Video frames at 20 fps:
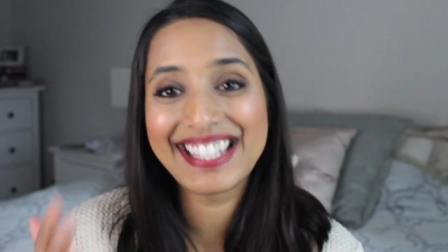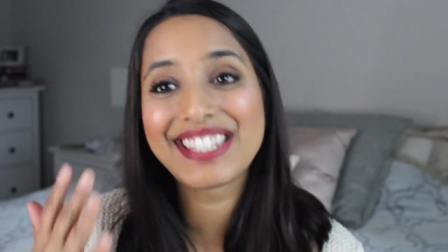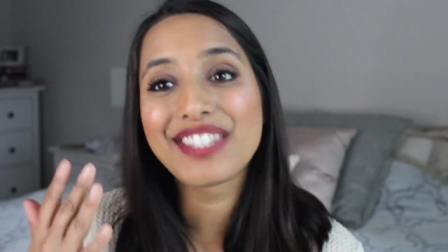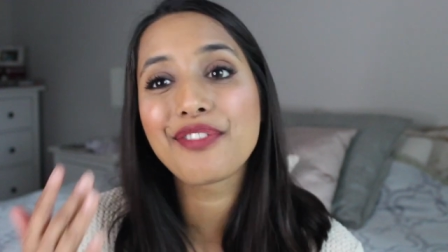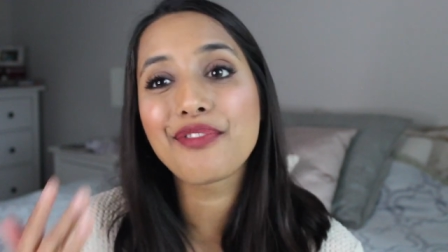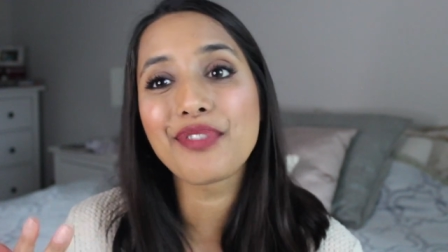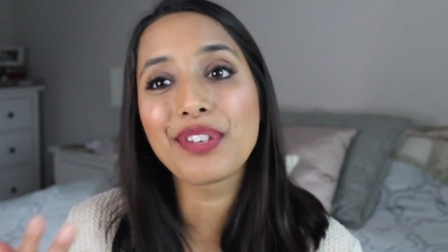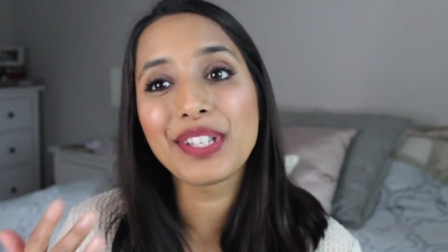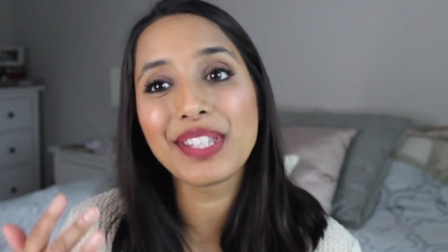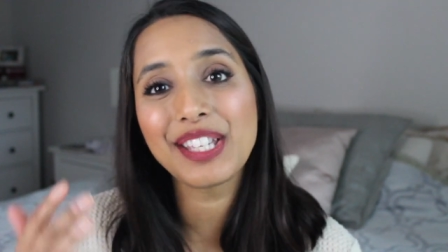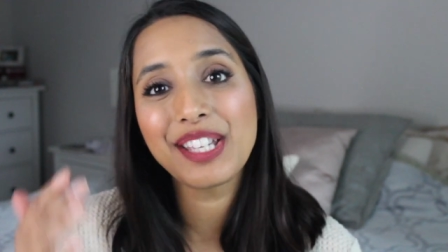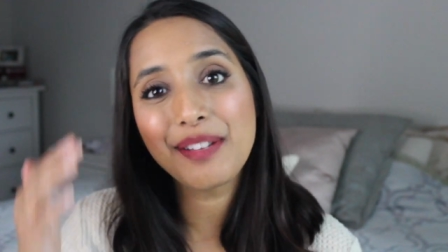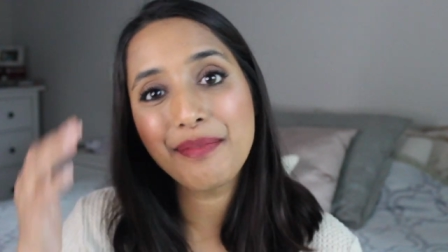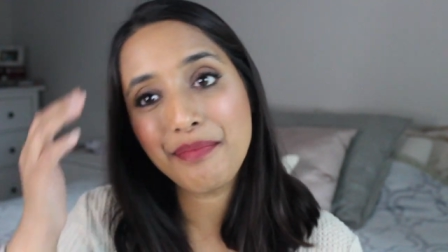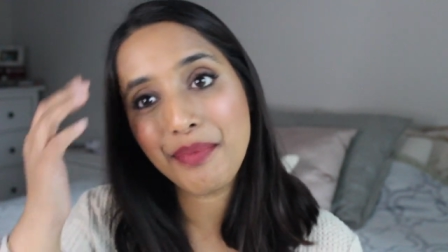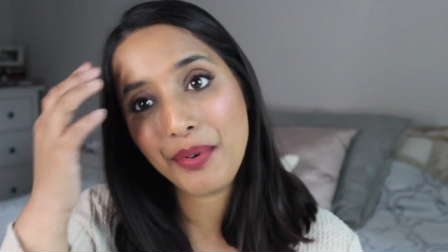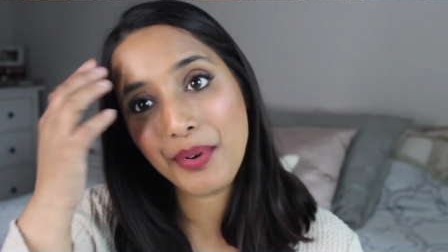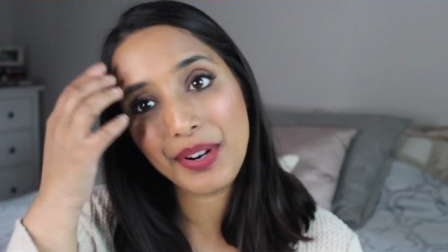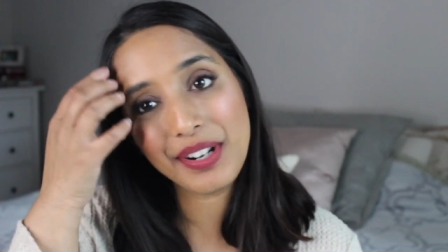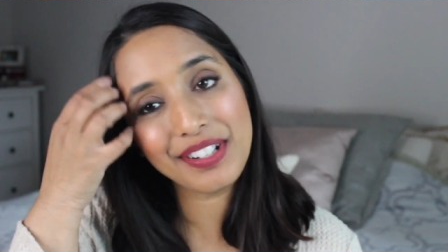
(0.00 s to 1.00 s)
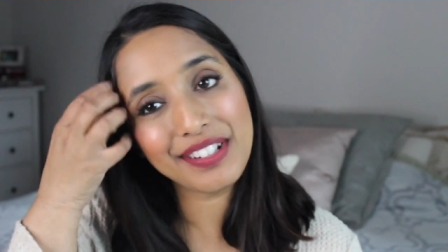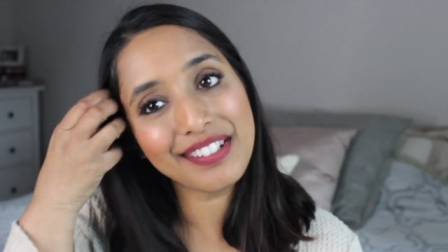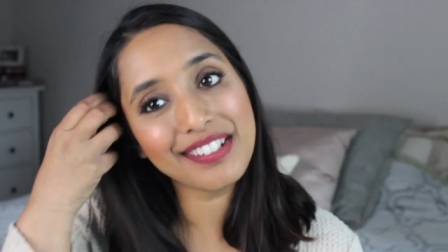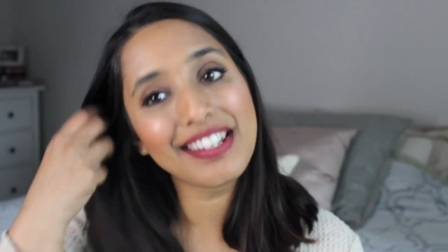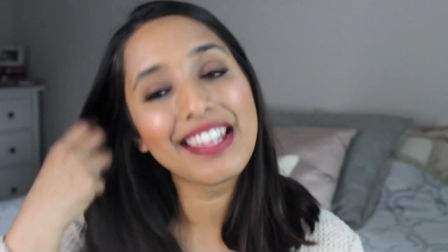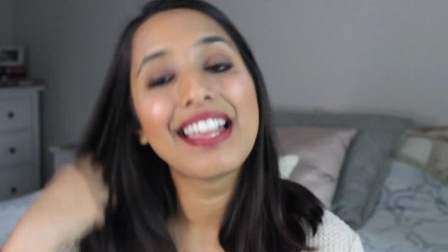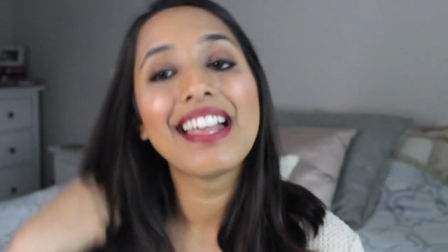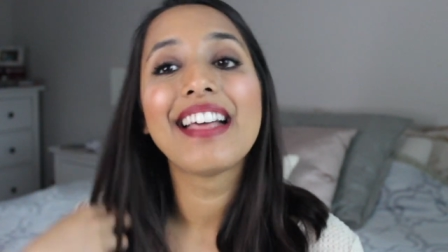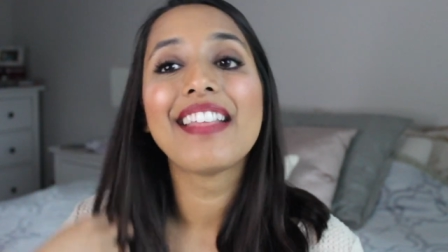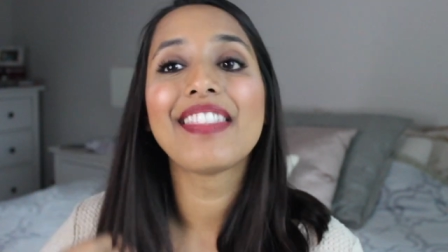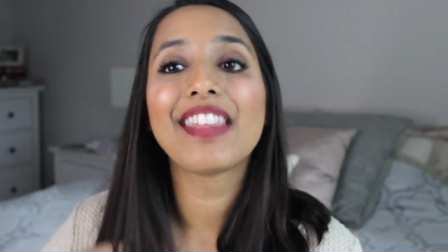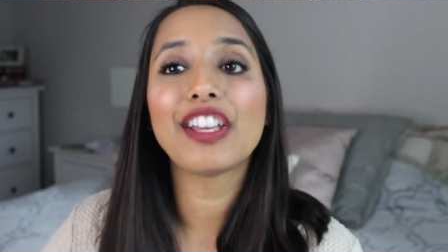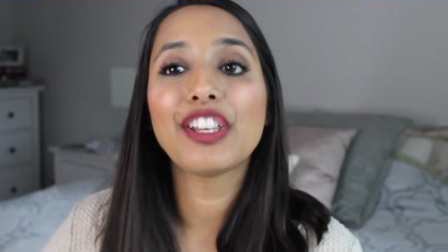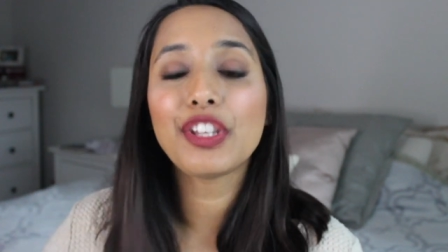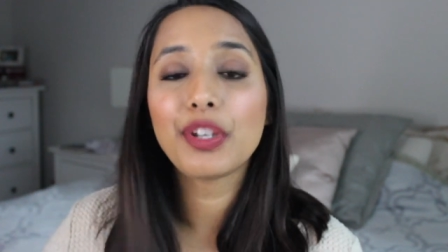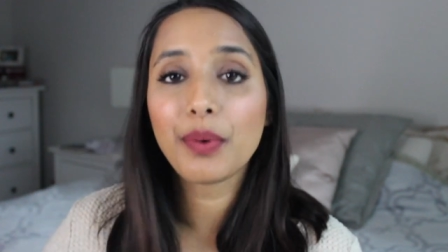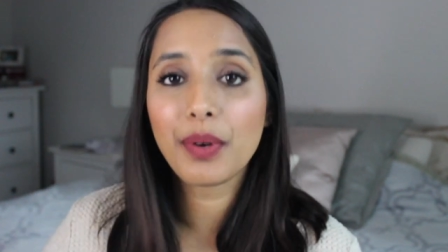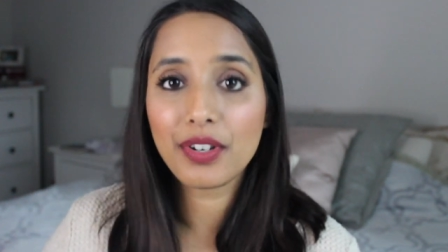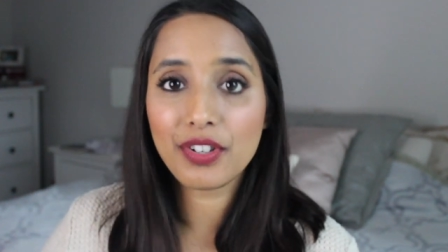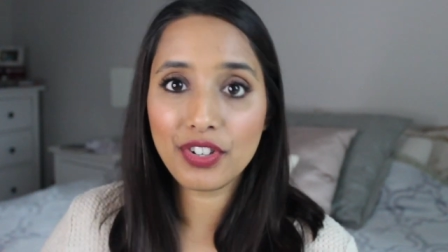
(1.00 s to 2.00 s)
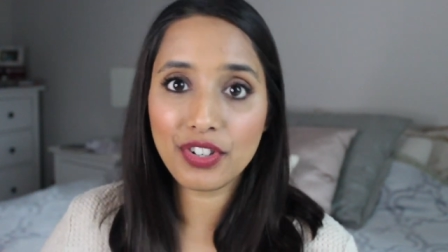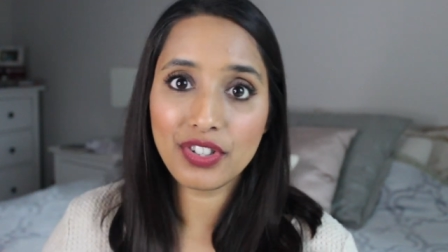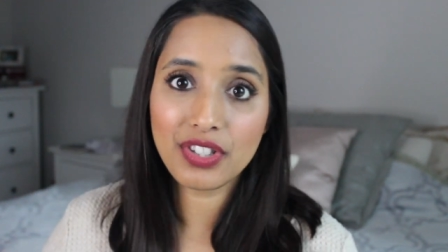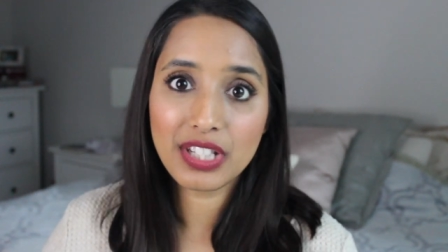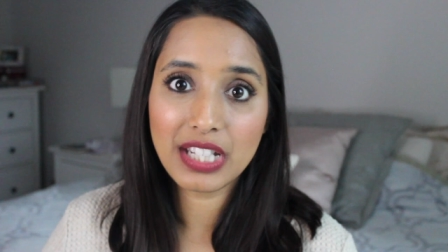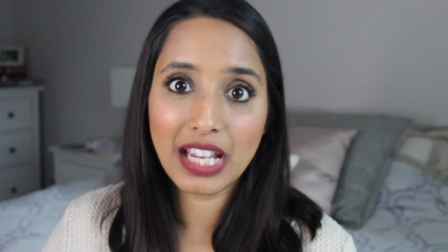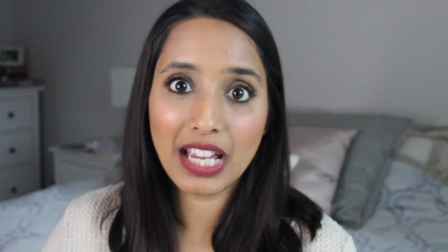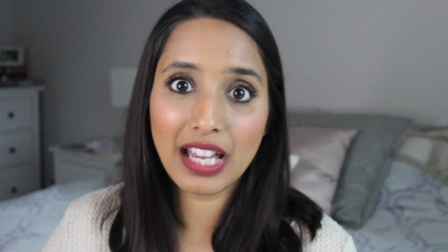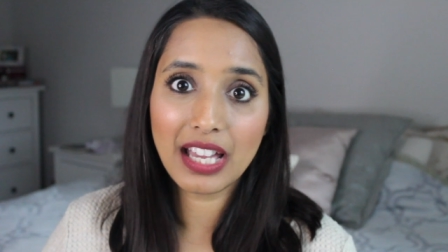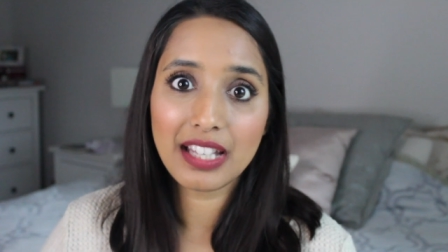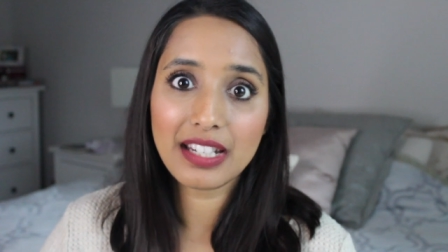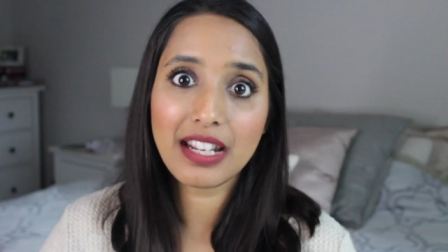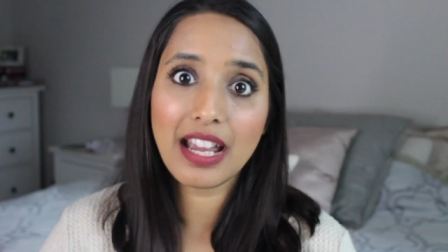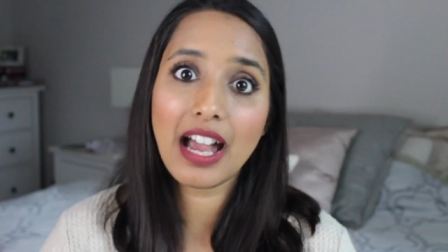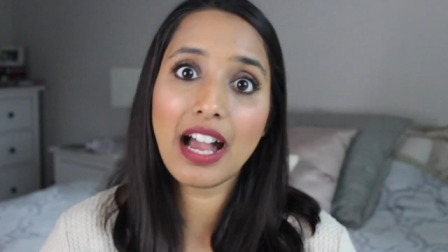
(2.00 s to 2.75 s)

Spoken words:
It's really important that you understand